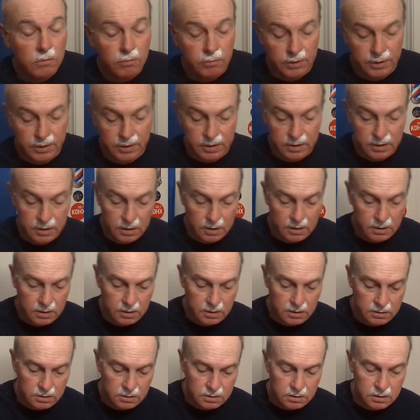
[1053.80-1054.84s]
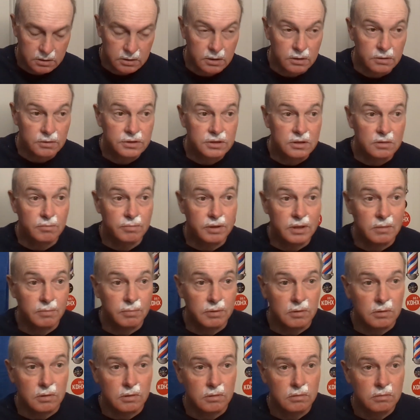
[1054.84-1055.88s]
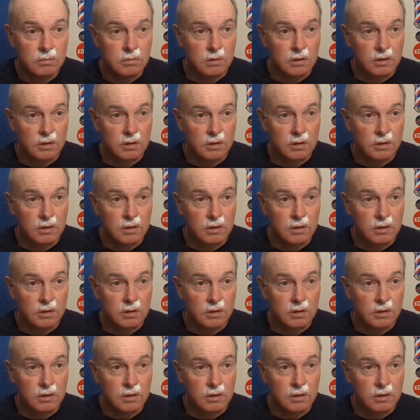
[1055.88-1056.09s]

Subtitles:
The way, some people,